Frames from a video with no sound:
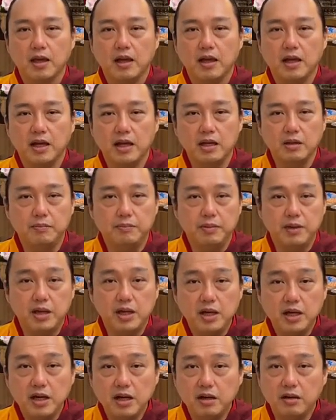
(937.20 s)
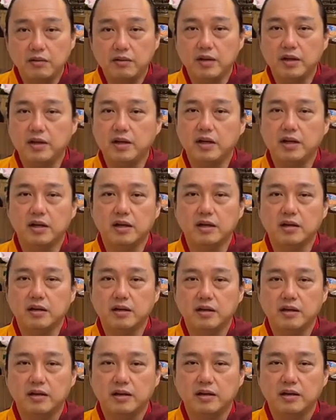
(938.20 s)
In the beginning of the dinner,
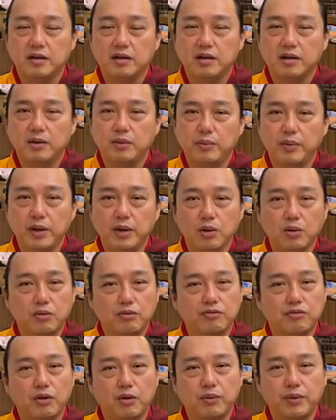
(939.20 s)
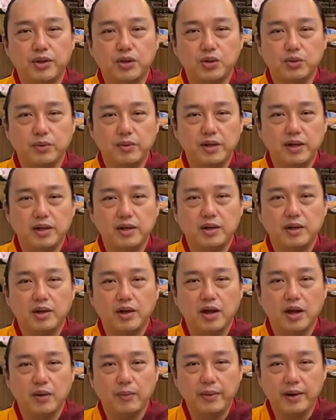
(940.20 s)
we look forward to it.
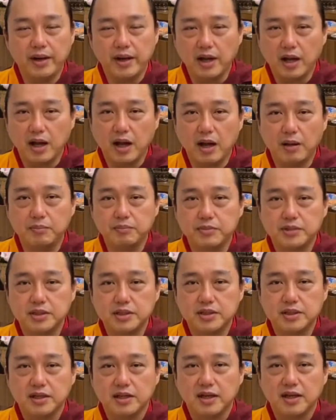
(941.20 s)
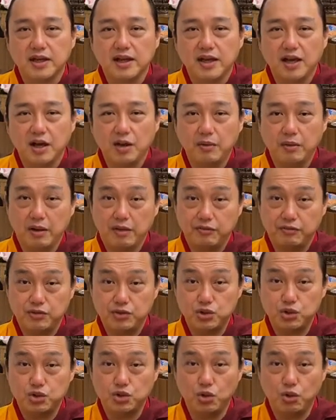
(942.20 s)
When it comes, we have
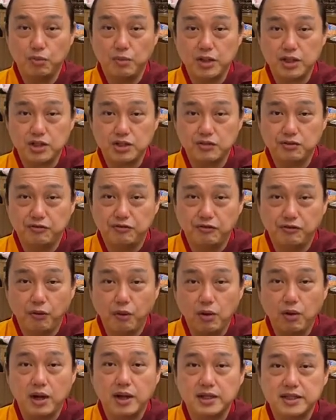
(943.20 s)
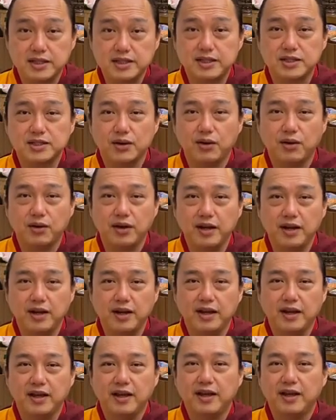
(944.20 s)
so much focus on it,
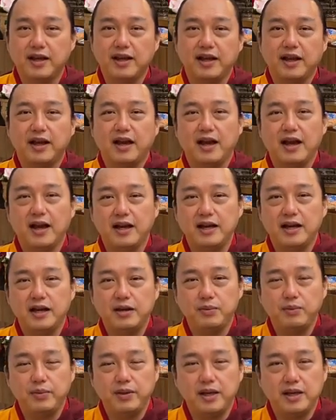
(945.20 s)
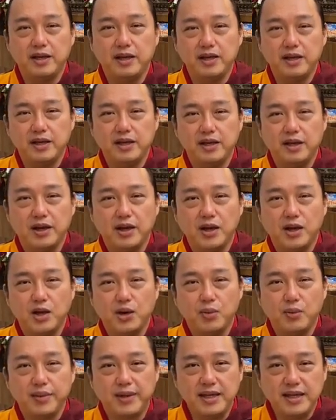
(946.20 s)
and then we
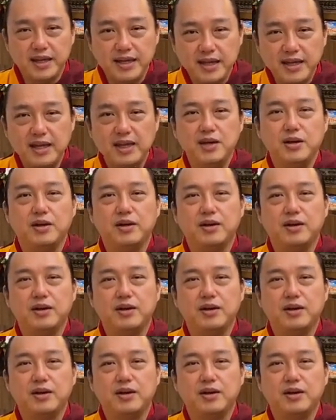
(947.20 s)
eat,